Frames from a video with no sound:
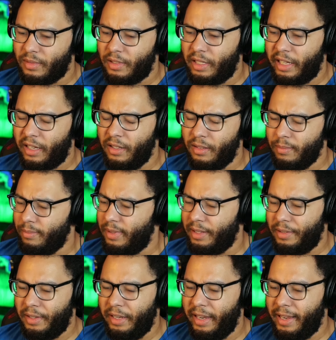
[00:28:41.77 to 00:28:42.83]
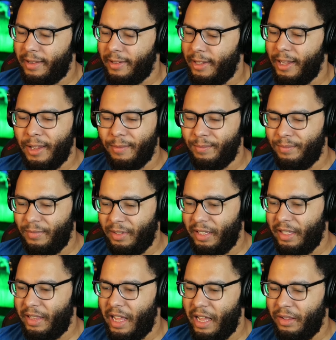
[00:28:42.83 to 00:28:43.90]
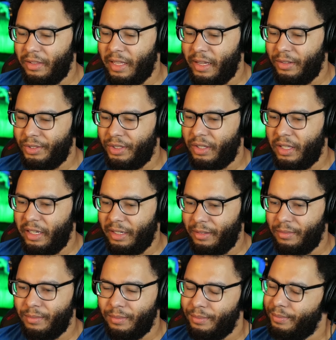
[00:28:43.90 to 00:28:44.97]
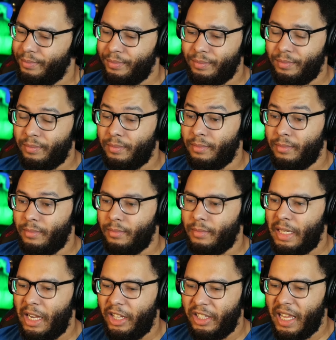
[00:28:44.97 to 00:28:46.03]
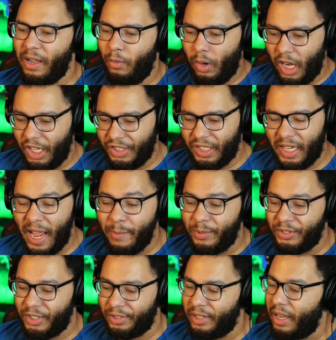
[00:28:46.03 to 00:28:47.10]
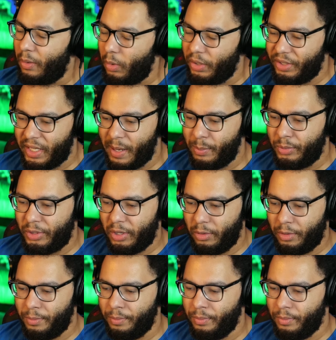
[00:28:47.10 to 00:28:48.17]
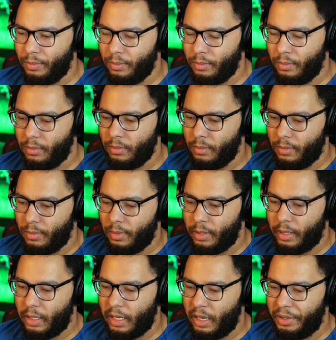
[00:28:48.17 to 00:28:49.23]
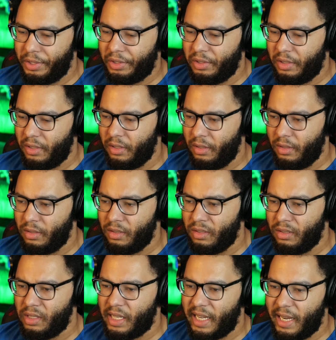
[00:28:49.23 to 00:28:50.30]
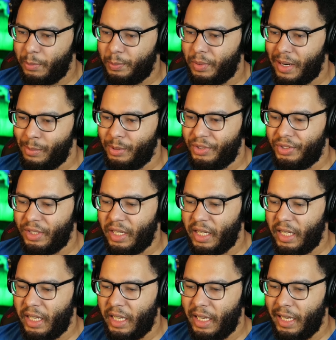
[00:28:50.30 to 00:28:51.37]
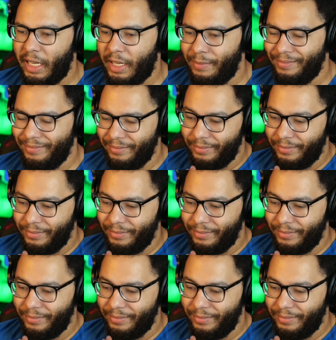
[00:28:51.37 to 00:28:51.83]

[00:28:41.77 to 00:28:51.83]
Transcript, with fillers: Like, but yeah, um, yeah, that that was the thing. That that was an episode. That was an episode. Out of the two, I'd probably say